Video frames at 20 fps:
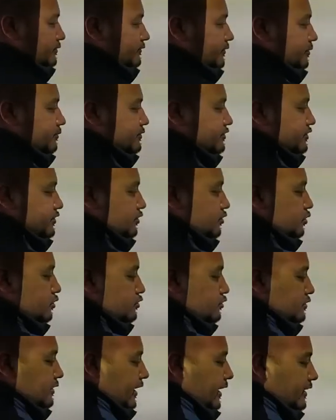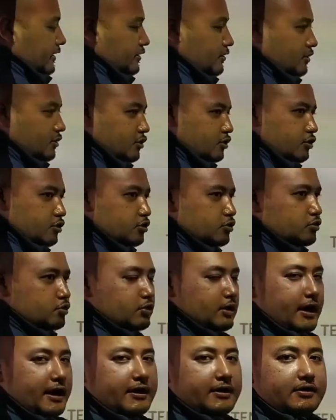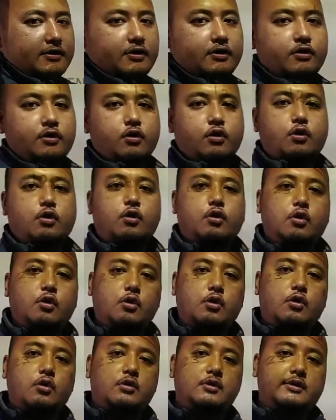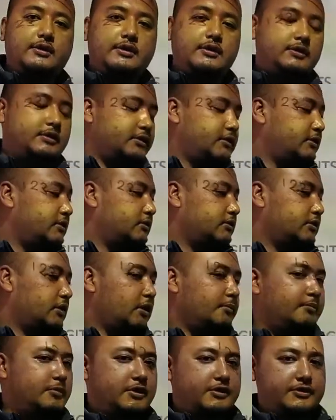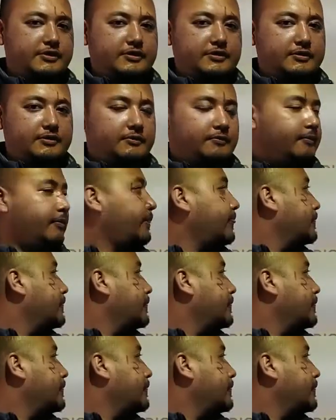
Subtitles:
from 0 to 9 to write all the numbers.